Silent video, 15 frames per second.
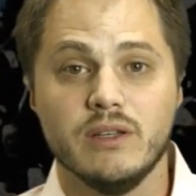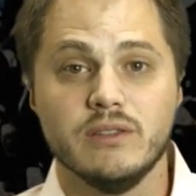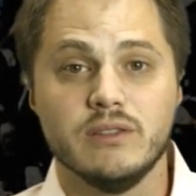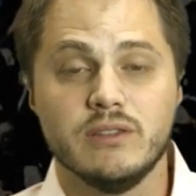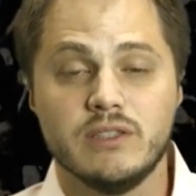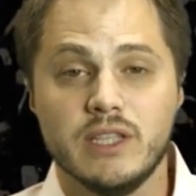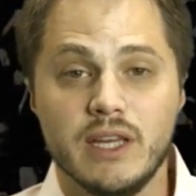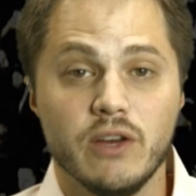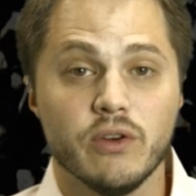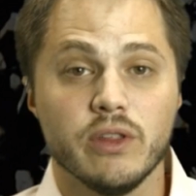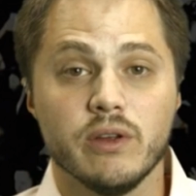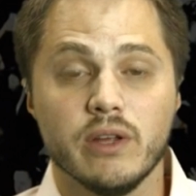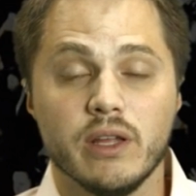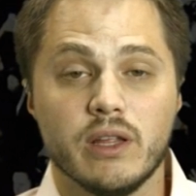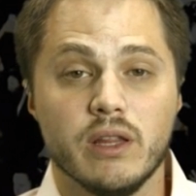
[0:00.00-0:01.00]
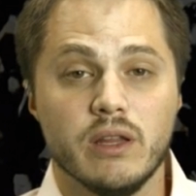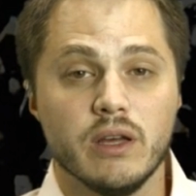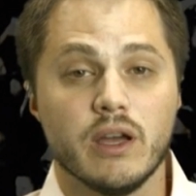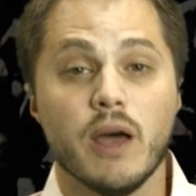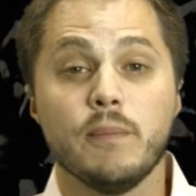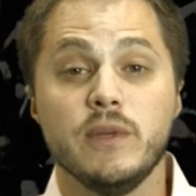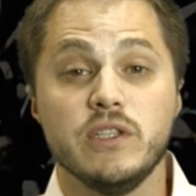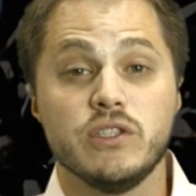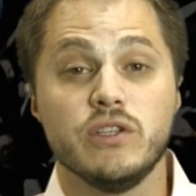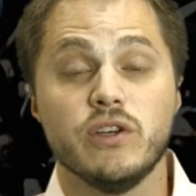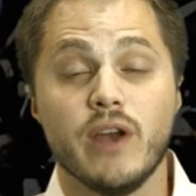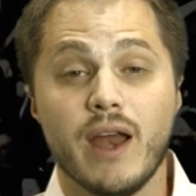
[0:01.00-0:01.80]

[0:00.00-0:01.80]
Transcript: city, or the companies in your